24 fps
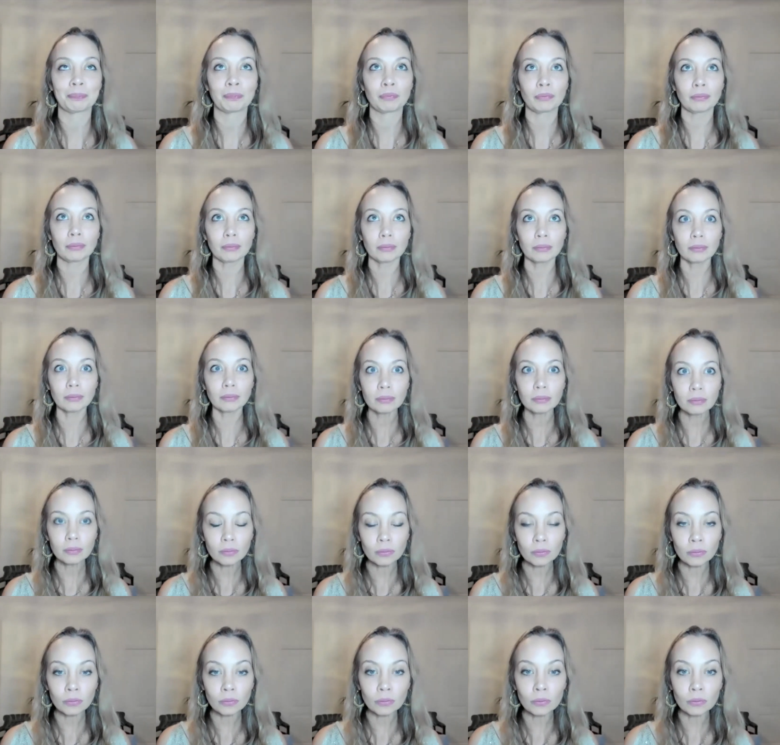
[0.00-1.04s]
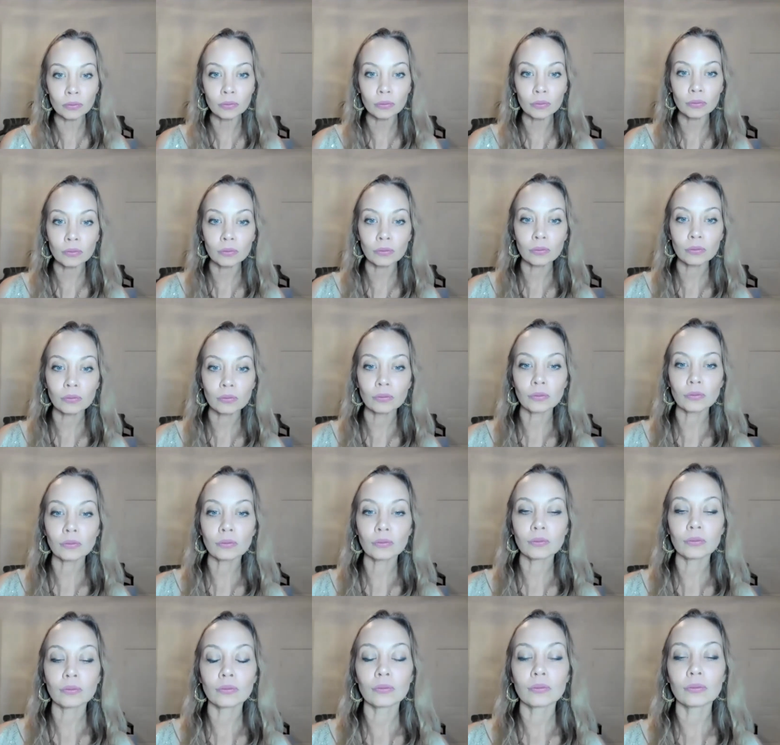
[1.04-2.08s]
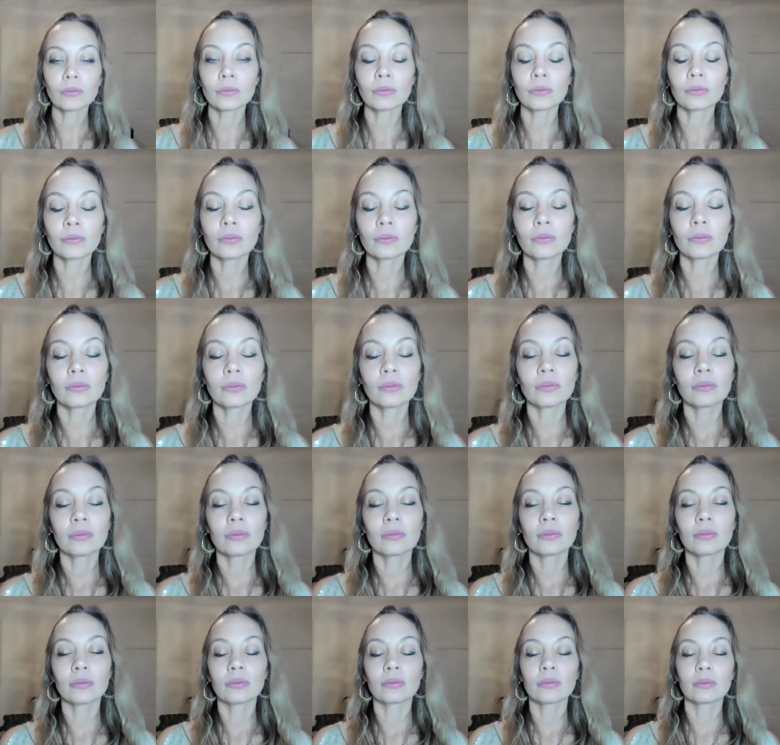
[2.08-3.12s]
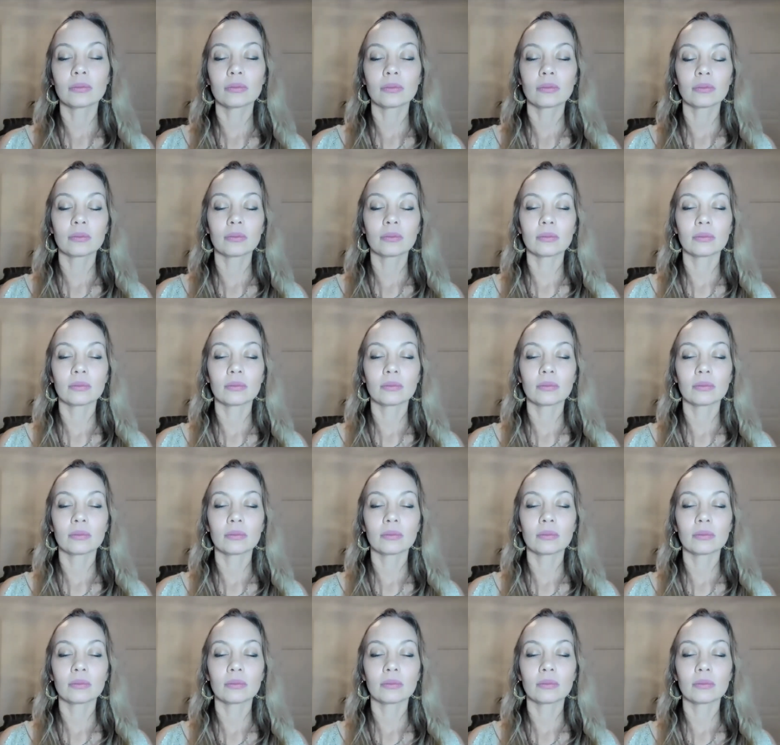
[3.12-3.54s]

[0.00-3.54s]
(no one is talking)